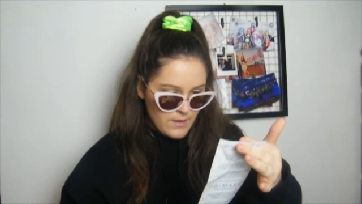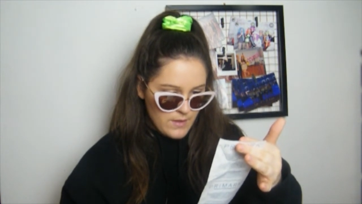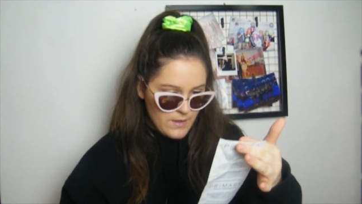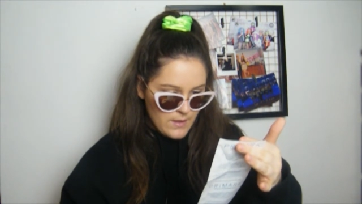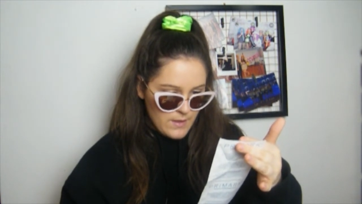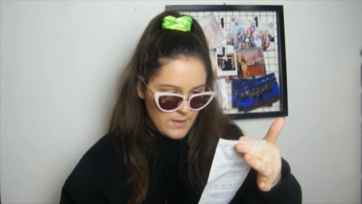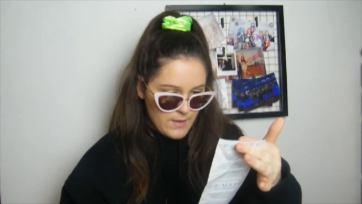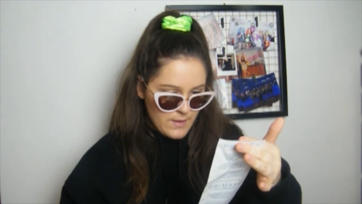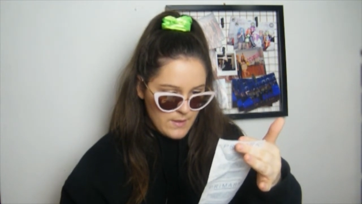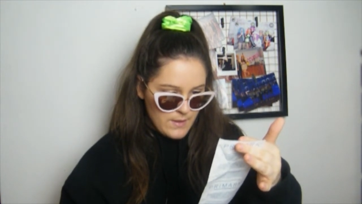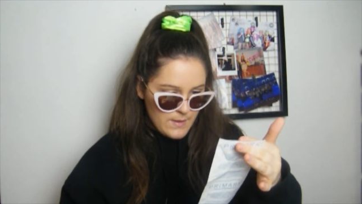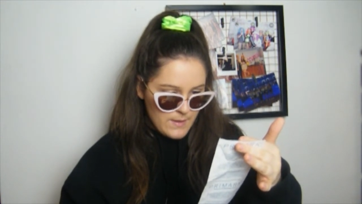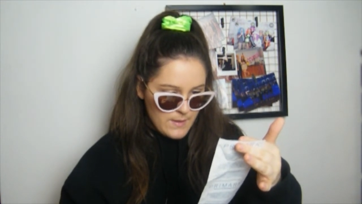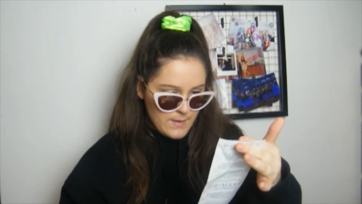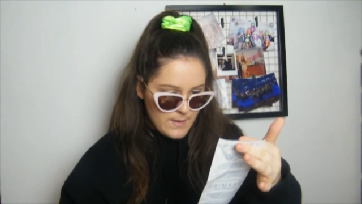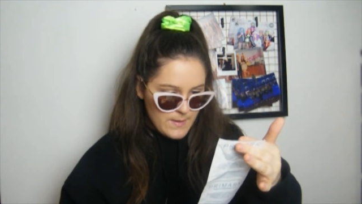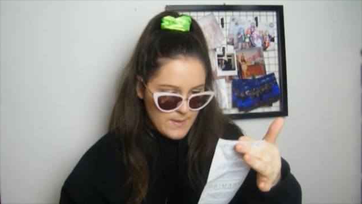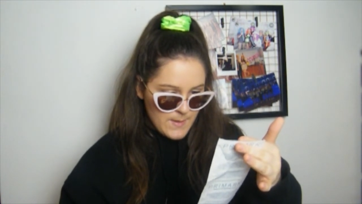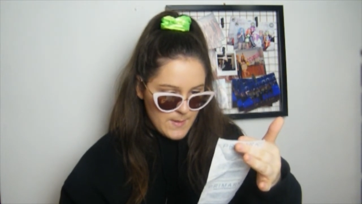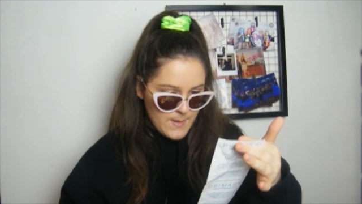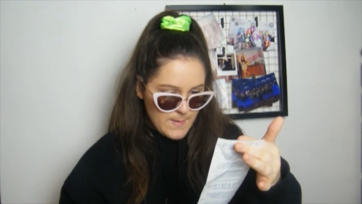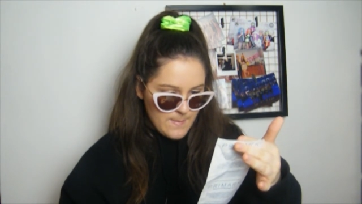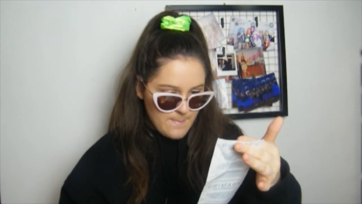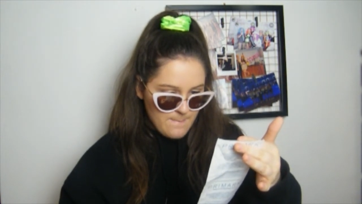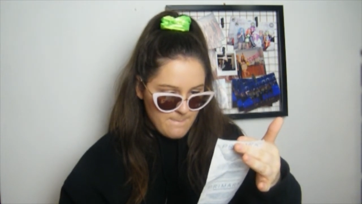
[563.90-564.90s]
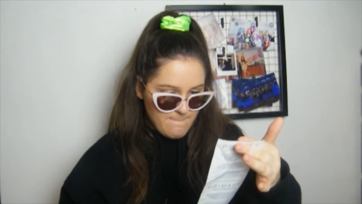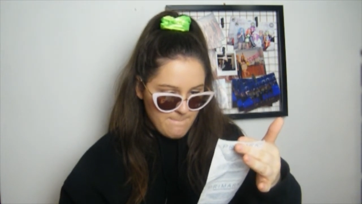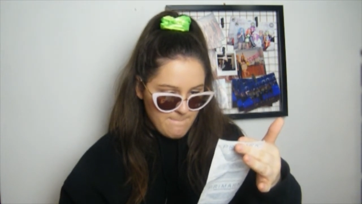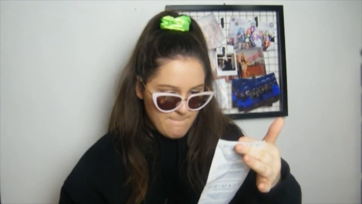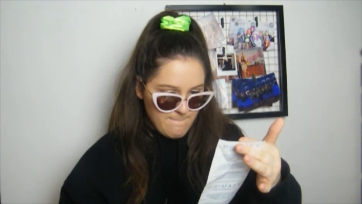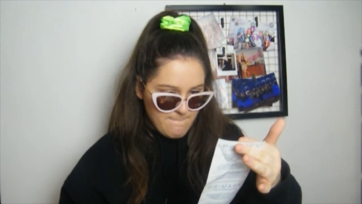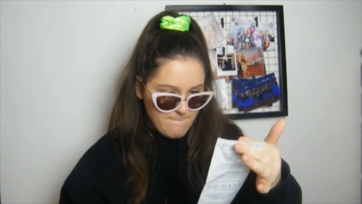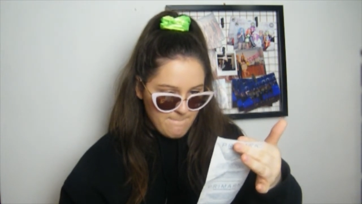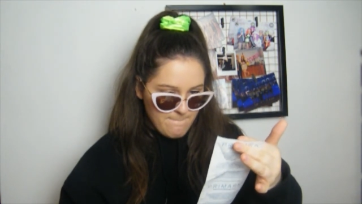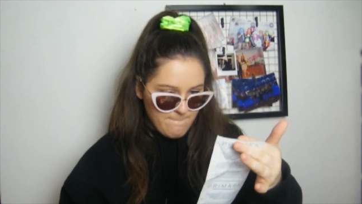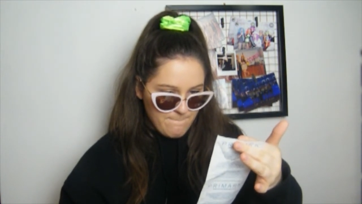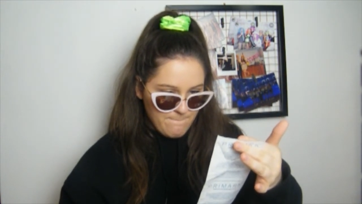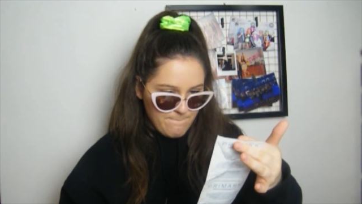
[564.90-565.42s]

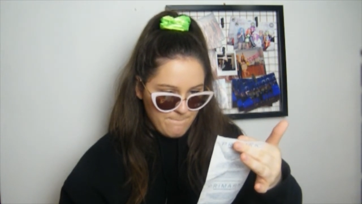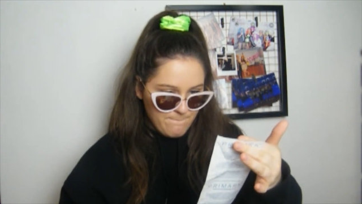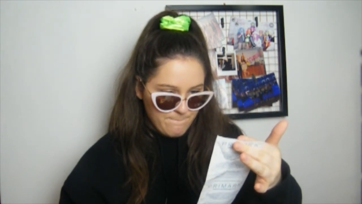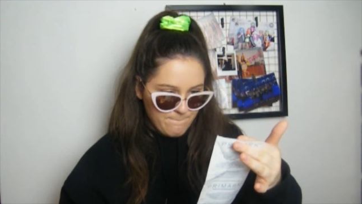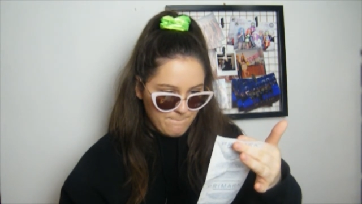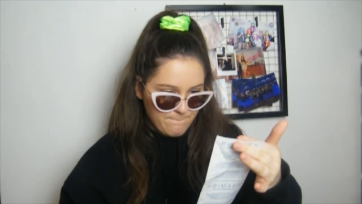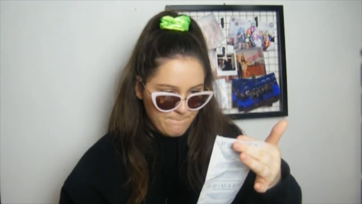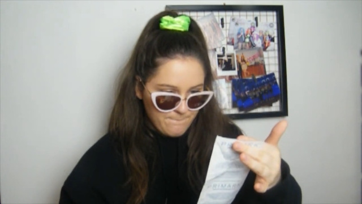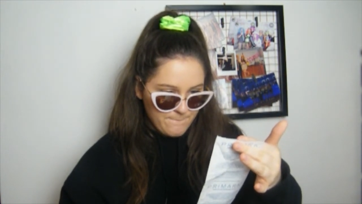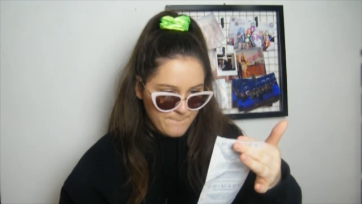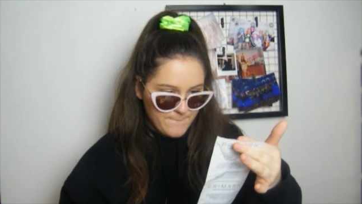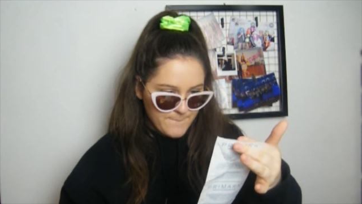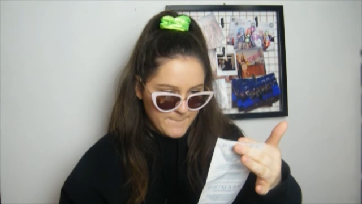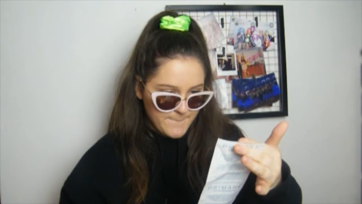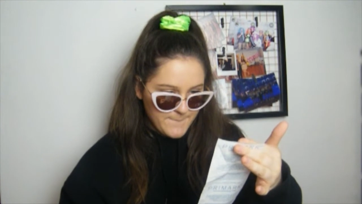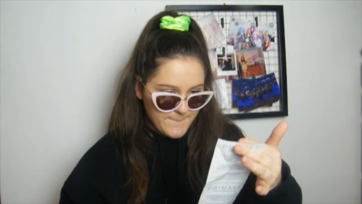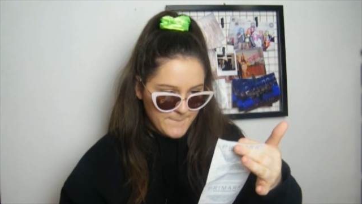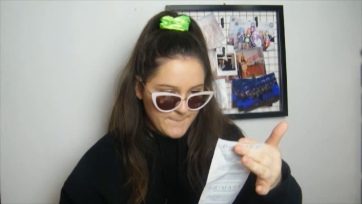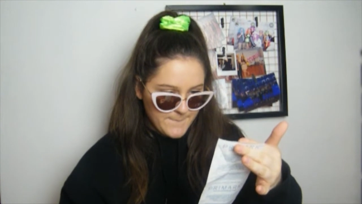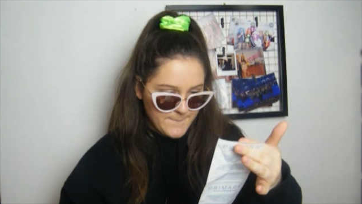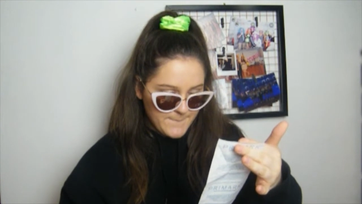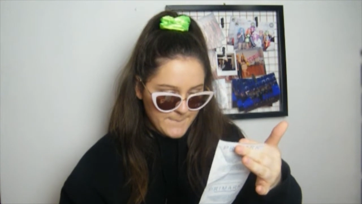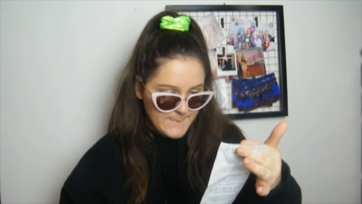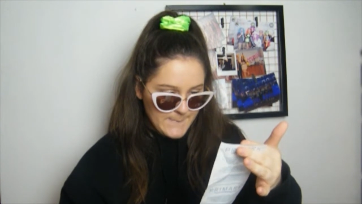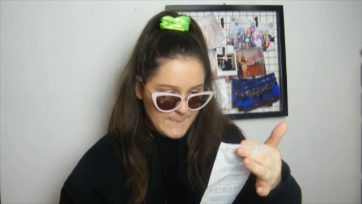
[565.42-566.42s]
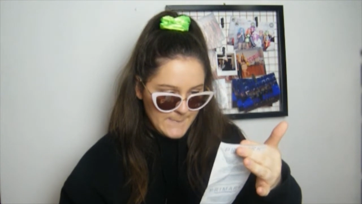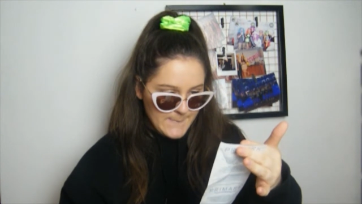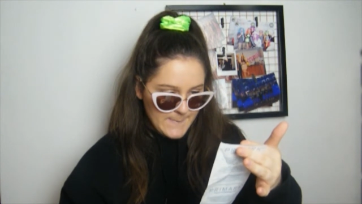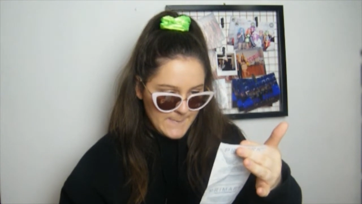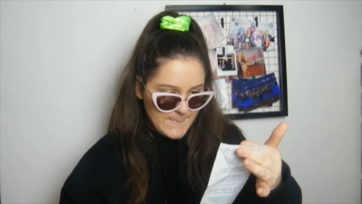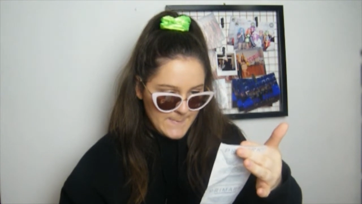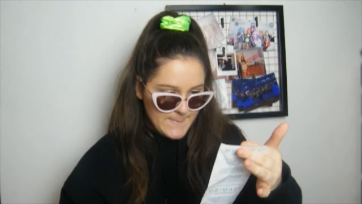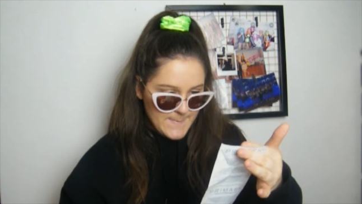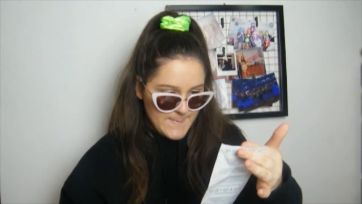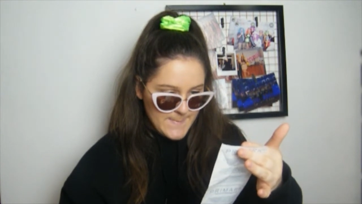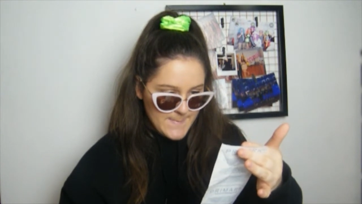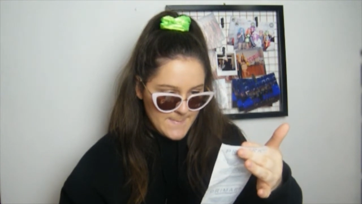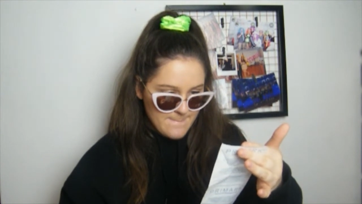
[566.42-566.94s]

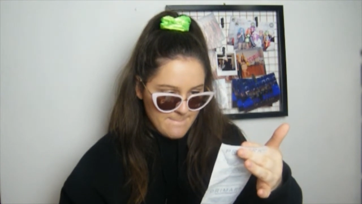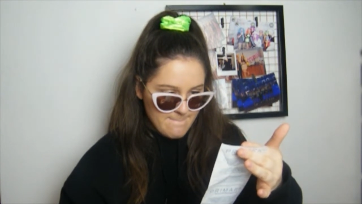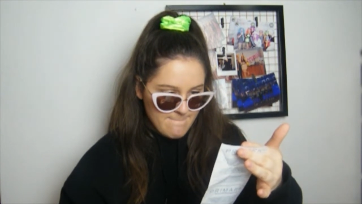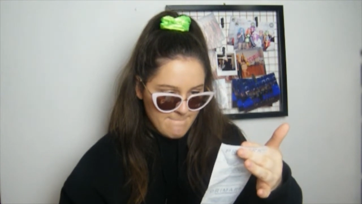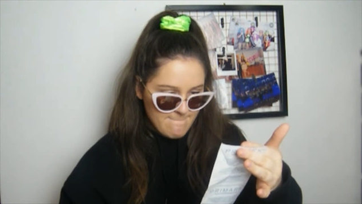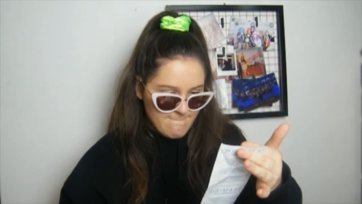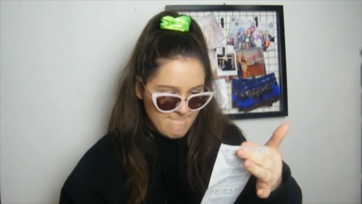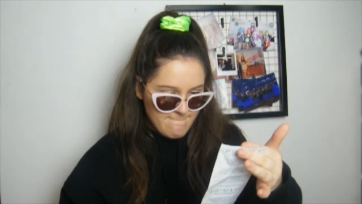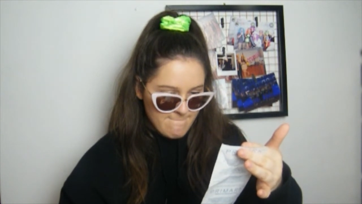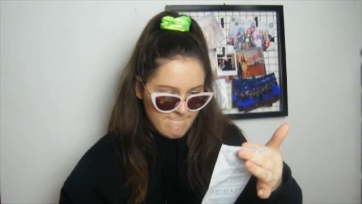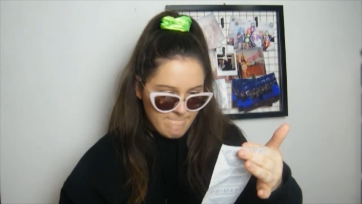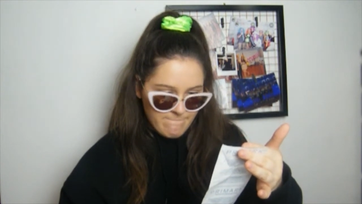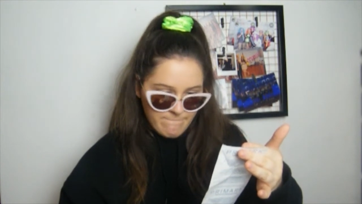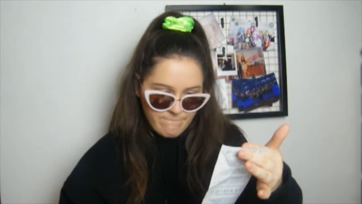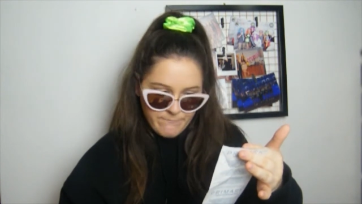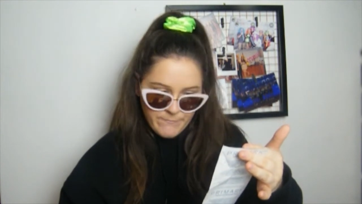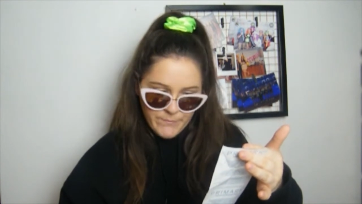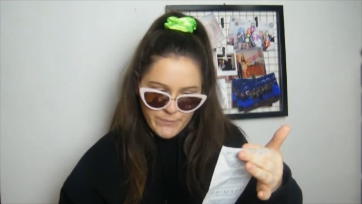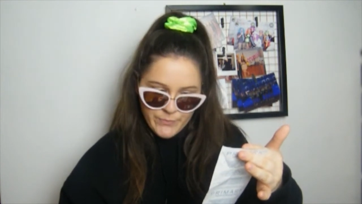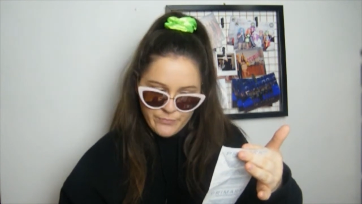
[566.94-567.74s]
No one is speaking in this clip.